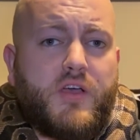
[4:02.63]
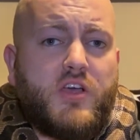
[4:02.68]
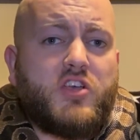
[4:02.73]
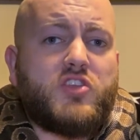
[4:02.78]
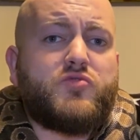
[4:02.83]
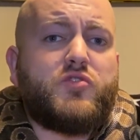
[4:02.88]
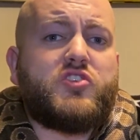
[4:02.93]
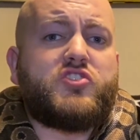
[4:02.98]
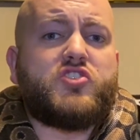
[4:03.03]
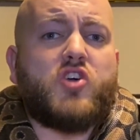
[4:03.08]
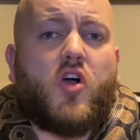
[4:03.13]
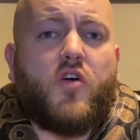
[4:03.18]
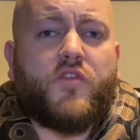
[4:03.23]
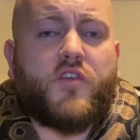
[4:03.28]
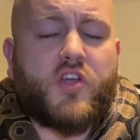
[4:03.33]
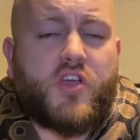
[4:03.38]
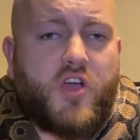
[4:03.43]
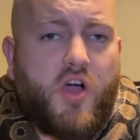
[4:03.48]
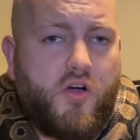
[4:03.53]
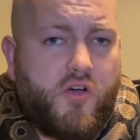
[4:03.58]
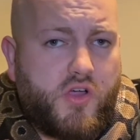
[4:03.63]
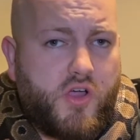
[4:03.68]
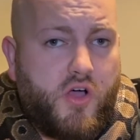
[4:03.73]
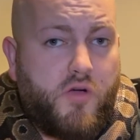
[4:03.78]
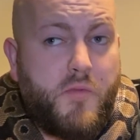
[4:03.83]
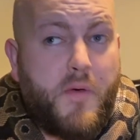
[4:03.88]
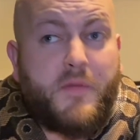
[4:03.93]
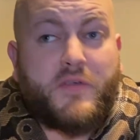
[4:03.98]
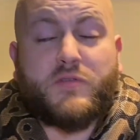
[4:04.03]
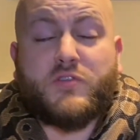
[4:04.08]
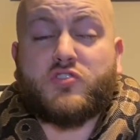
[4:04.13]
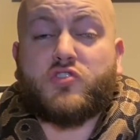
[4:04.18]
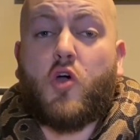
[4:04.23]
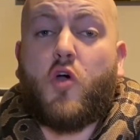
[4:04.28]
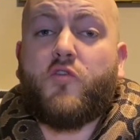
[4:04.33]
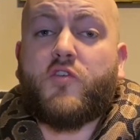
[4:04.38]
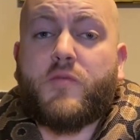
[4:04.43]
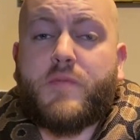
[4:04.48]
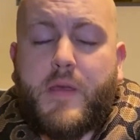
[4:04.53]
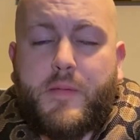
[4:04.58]
Switch over to cocoa. Maybe switch
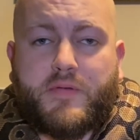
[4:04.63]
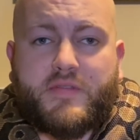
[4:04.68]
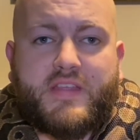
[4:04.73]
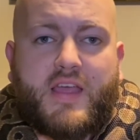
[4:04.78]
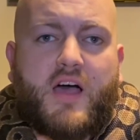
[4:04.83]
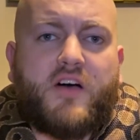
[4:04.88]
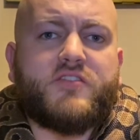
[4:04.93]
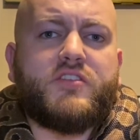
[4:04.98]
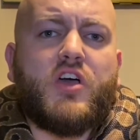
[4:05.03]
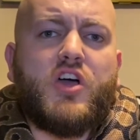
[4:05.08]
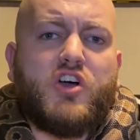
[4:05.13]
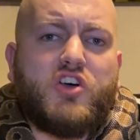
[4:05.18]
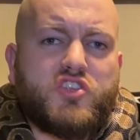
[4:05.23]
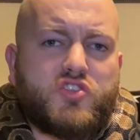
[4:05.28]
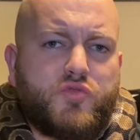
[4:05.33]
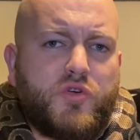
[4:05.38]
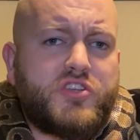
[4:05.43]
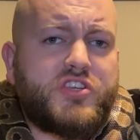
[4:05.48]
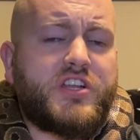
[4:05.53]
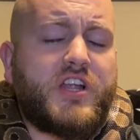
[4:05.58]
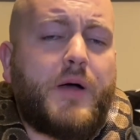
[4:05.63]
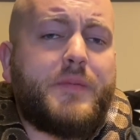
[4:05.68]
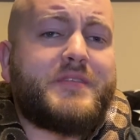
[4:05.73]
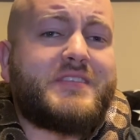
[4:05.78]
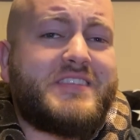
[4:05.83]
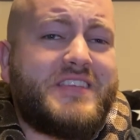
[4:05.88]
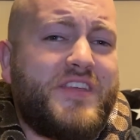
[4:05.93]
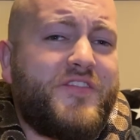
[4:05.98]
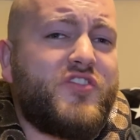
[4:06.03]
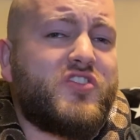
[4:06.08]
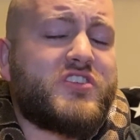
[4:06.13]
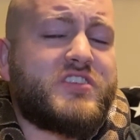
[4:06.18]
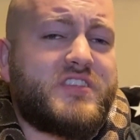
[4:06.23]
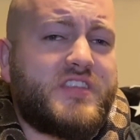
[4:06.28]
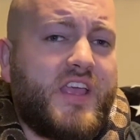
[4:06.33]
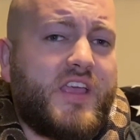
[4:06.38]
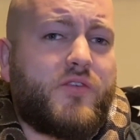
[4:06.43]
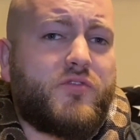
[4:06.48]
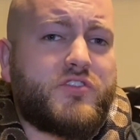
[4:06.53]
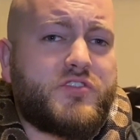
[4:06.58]
over to paper towels. Switch it up. See if your
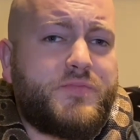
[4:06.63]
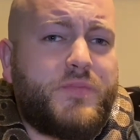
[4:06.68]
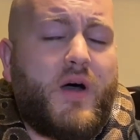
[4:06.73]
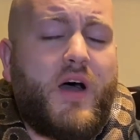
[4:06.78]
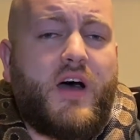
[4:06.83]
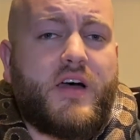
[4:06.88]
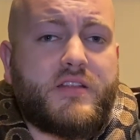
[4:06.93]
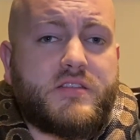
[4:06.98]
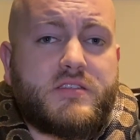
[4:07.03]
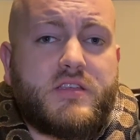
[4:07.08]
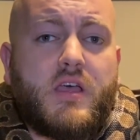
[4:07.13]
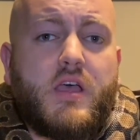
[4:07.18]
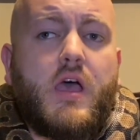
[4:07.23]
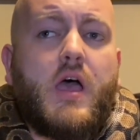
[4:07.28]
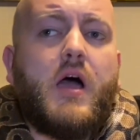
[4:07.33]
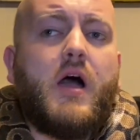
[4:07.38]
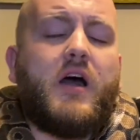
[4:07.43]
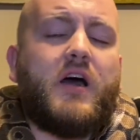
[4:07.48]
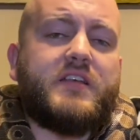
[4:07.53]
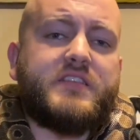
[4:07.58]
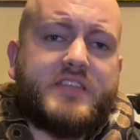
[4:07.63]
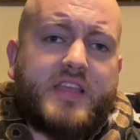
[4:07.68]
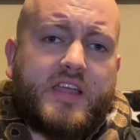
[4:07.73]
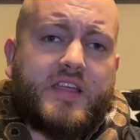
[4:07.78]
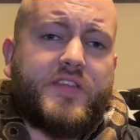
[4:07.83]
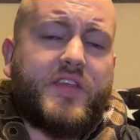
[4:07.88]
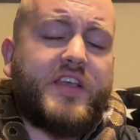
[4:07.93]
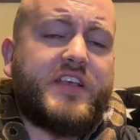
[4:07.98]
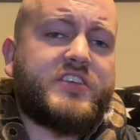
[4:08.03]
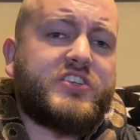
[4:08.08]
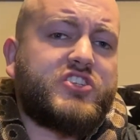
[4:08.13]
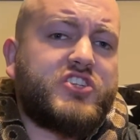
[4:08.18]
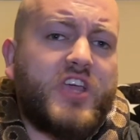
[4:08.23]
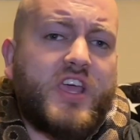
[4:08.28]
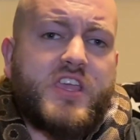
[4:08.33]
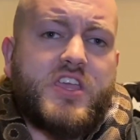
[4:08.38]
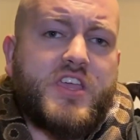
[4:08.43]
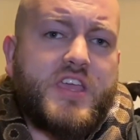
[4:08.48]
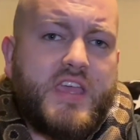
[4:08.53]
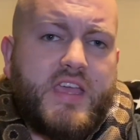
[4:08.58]
snake responds. The second thing is
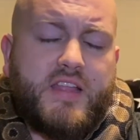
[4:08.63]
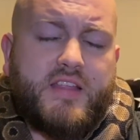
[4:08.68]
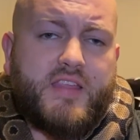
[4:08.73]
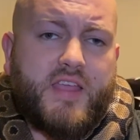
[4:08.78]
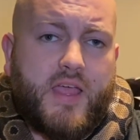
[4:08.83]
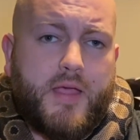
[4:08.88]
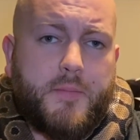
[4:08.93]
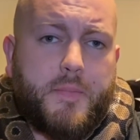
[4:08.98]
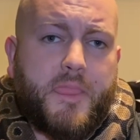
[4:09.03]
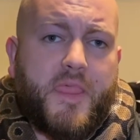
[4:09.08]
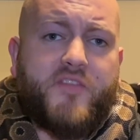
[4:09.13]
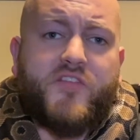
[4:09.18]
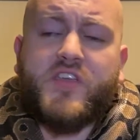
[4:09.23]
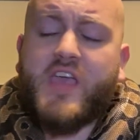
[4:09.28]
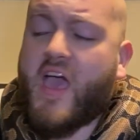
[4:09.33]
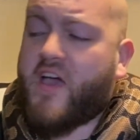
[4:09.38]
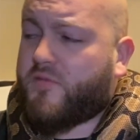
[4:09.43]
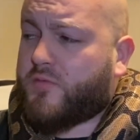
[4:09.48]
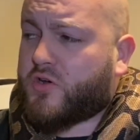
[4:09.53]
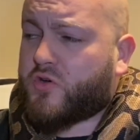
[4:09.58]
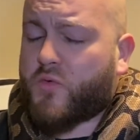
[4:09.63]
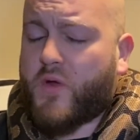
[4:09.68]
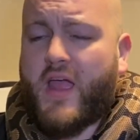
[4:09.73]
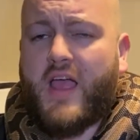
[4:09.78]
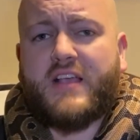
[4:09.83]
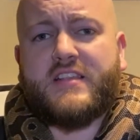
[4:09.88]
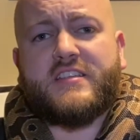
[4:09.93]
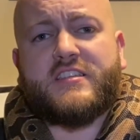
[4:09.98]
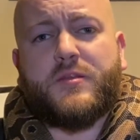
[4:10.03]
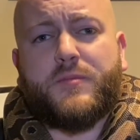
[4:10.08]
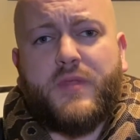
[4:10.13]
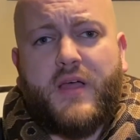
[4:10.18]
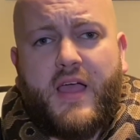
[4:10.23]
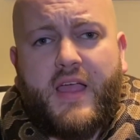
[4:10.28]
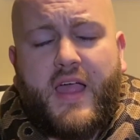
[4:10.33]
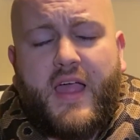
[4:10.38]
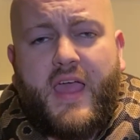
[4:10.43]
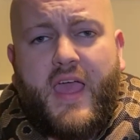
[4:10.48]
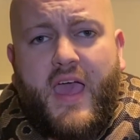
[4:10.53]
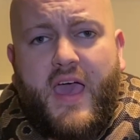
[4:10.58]
check your heat tape. If you have an rack system like
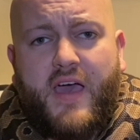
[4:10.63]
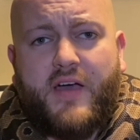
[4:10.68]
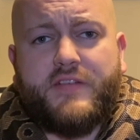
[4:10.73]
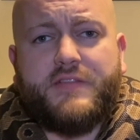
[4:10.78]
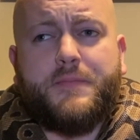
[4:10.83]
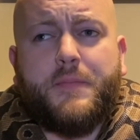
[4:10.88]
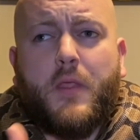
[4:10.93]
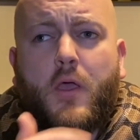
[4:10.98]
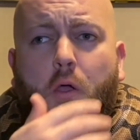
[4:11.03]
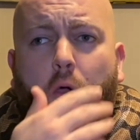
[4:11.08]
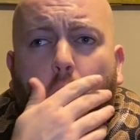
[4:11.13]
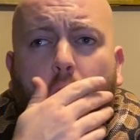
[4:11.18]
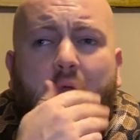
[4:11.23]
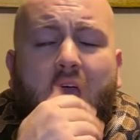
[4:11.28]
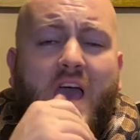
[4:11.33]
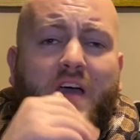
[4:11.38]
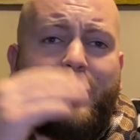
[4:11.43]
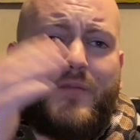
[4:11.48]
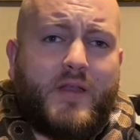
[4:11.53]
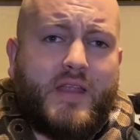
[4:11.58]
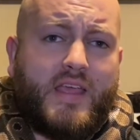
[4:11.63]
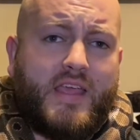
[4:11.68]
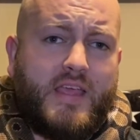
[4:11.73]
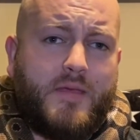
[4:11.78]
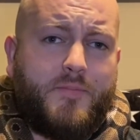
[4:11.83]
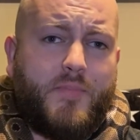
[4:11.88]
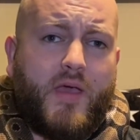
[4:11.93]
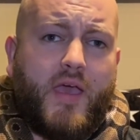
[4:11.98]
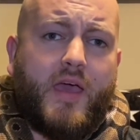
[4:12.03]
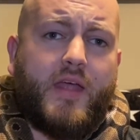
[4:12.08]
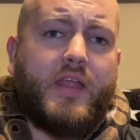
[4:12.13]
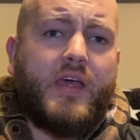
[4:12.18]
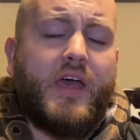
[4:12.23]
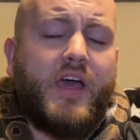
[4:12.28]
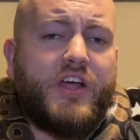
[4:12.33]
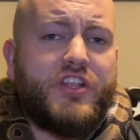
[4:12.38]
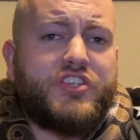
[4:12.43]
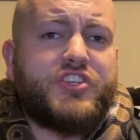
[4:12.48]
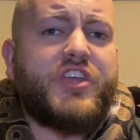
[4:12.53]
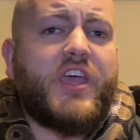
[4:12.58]
I have, or you're having a heat pad,
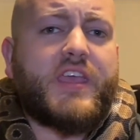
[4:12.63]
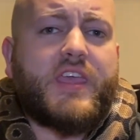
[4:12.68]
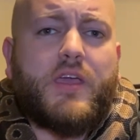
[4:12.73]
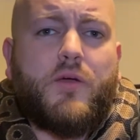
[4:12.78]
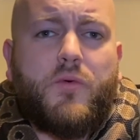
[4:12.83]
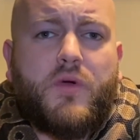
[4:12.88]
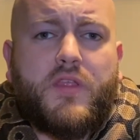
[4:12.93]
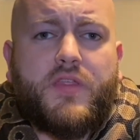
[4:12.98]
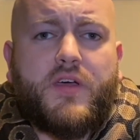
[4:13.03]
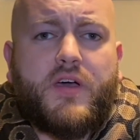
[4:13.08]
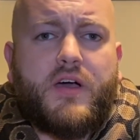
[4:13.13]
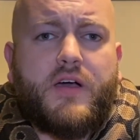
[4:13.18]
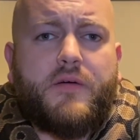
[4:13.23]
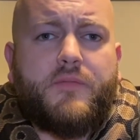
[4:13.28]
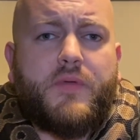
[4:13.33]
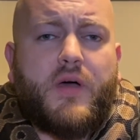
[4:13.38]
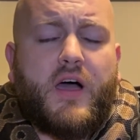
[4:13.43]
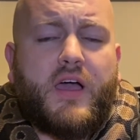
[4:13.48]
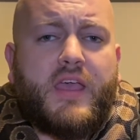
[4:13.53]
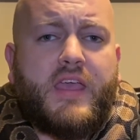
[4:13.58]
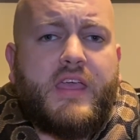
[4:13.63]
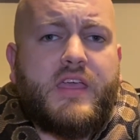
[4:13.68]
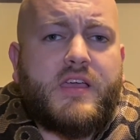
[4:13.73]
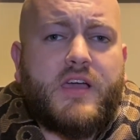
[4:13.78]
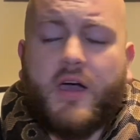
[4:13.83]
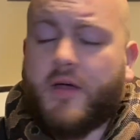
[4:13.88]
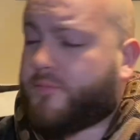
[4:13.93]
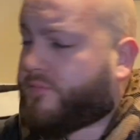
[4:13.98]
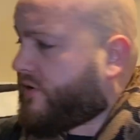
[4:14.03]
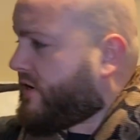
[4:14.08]
check it with a heat gun.